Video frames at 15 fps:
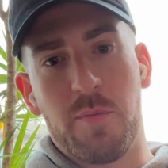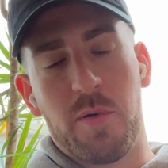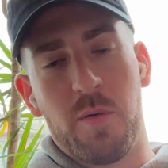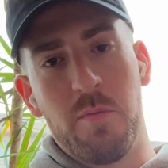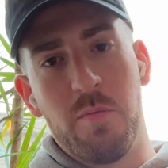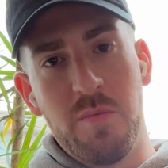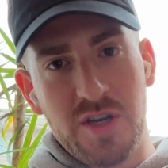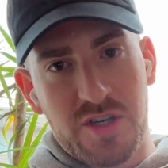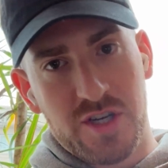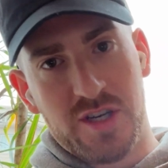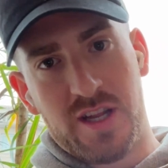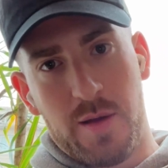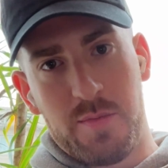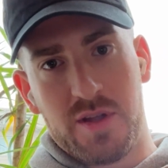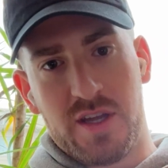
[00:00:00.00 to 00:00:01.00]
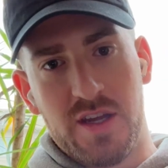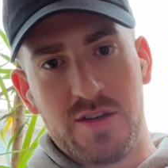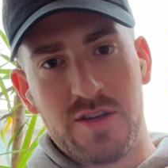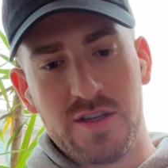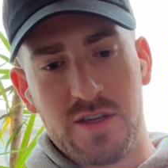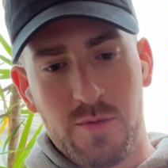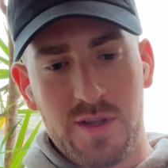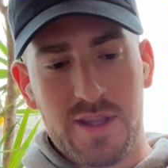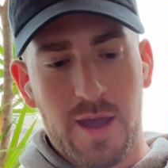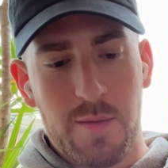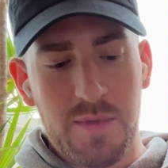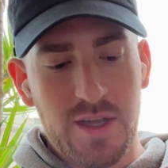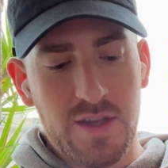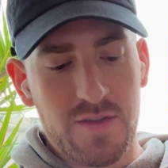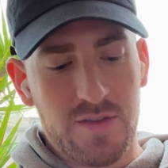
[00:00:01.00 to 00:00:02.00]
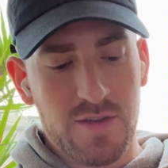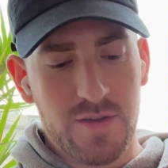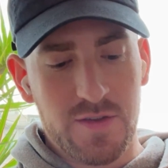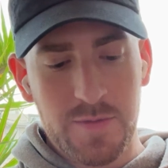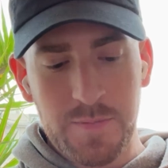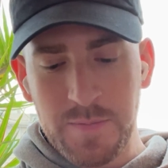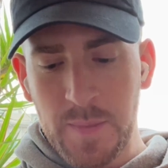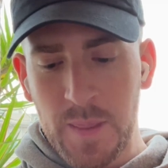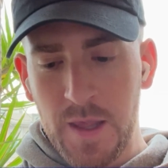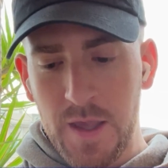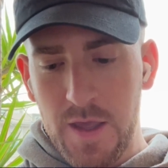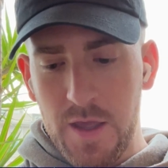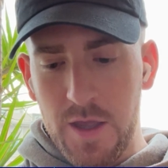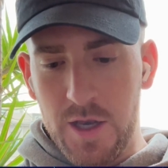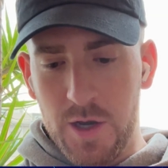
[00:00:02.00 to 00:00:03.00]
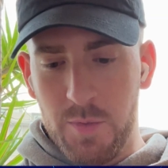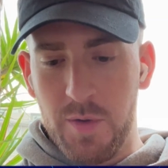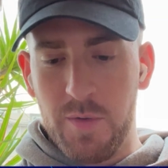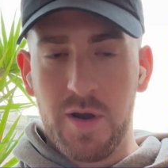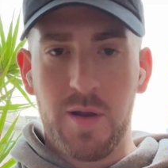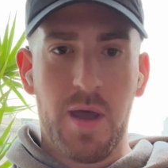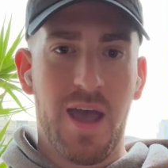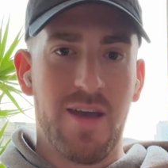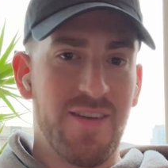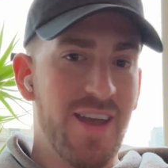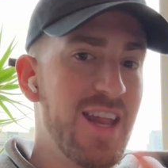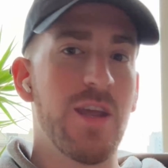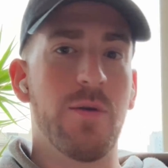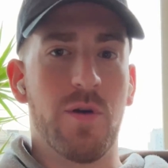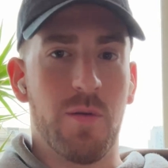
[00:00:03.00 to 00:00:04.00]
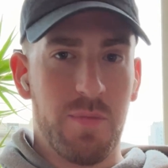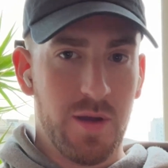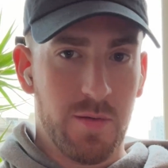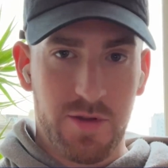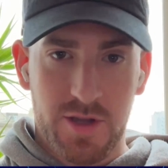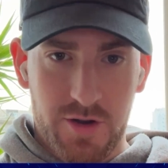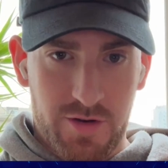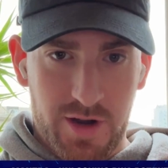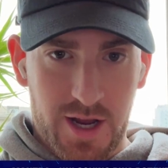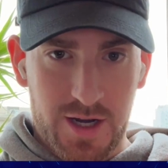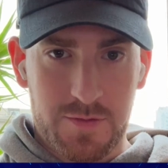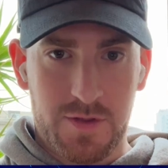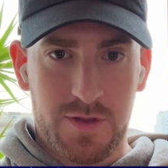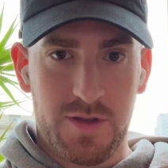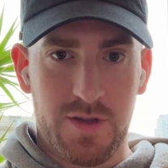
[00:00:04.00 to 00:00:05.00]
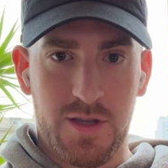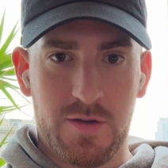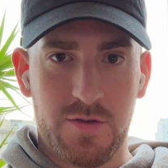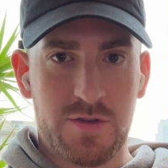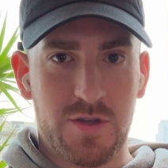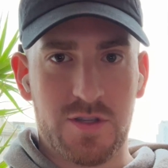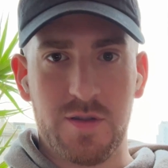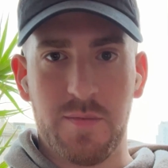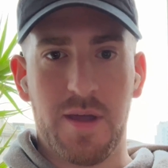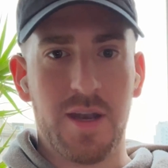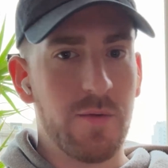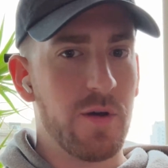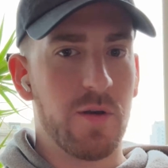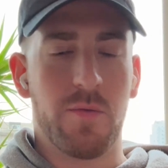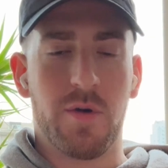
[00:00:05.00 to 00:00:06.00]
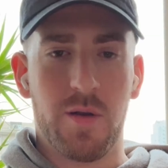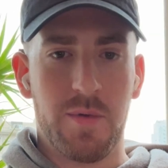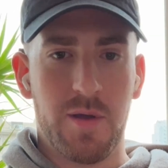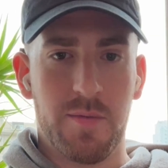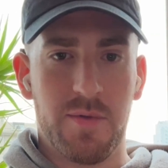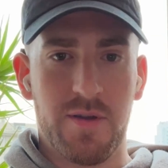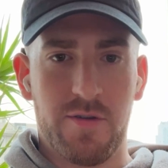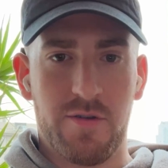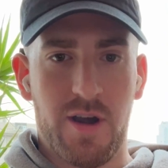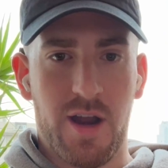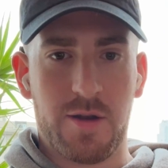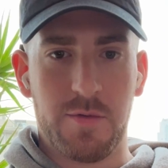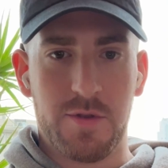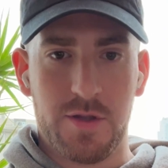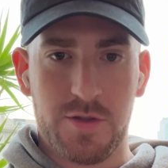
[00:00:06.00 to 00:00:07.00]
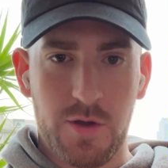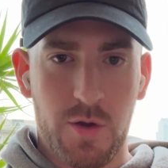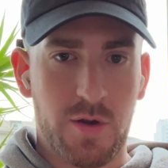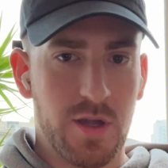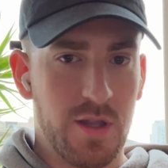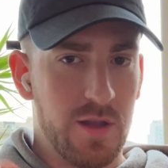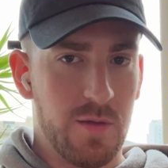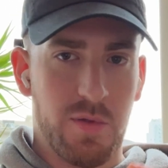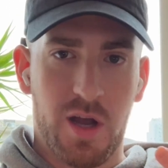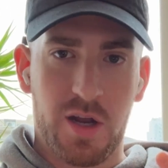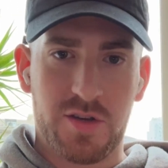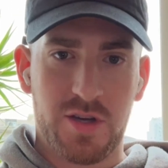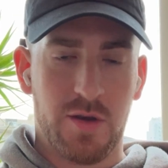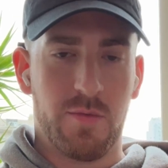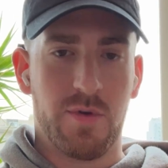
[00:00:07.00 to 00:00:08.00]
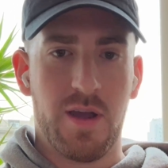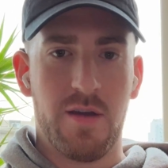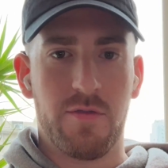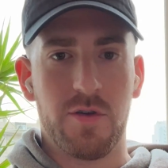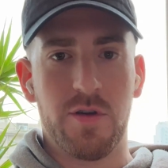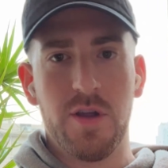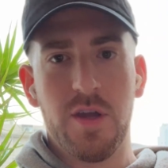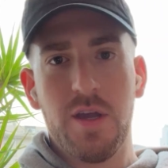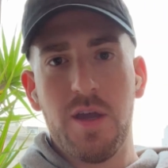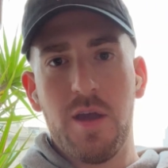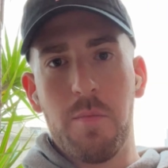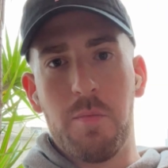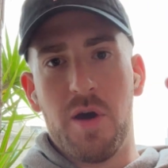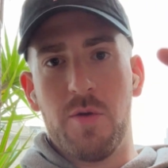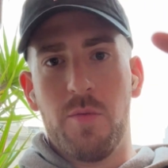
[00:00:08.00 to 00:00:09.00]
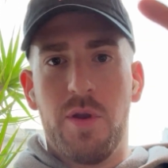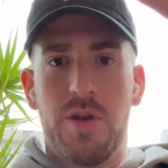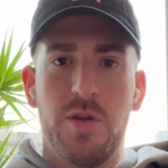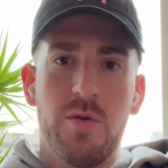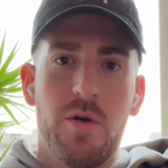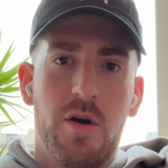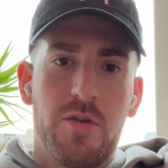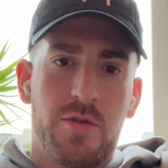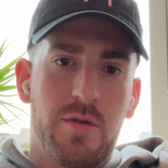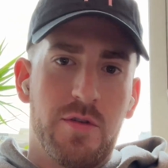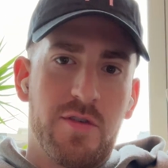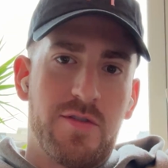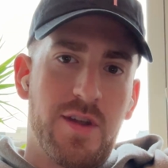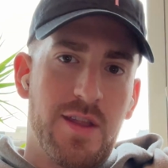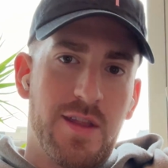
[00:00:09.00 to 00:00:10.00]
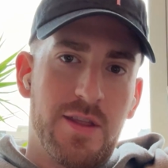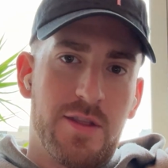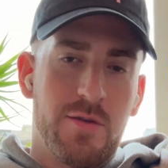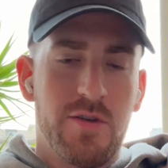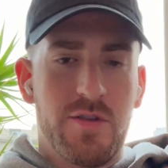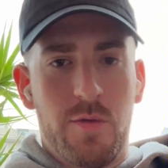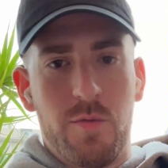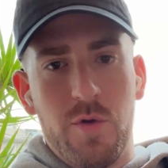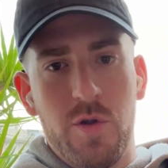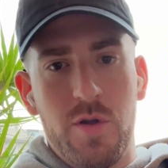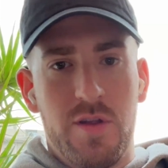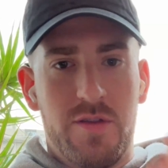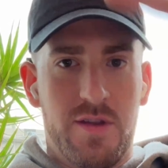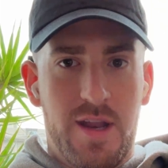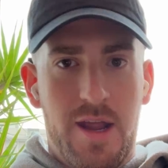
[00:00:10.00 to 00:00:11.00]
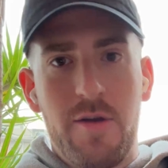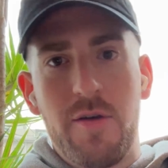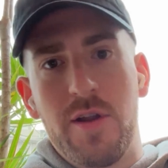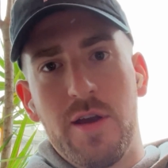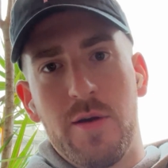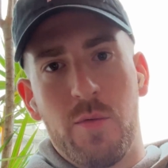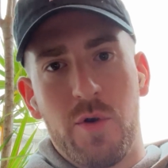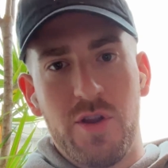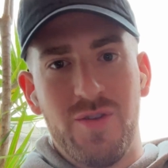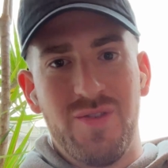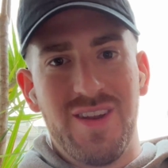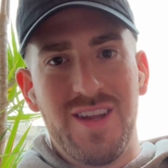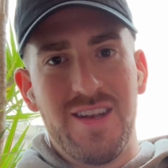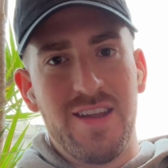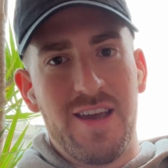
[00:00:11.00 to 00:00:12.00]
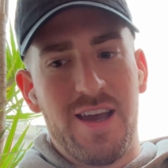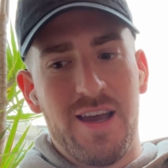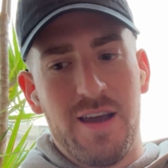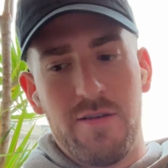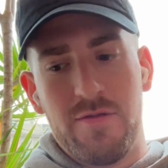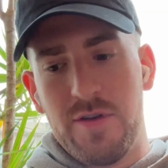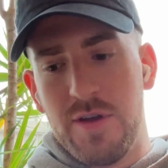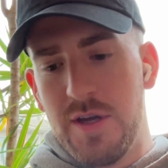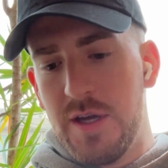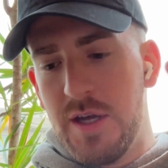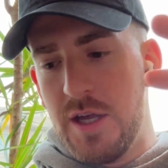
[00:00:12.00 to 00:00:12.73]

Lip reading: for permissioned applications. And what that means is, we want to have anyone be able to interact with the ecosystem. Anyone want to be able to interact with the token, the blockchain, whatever. But we do also understand that there is an area where you need to have,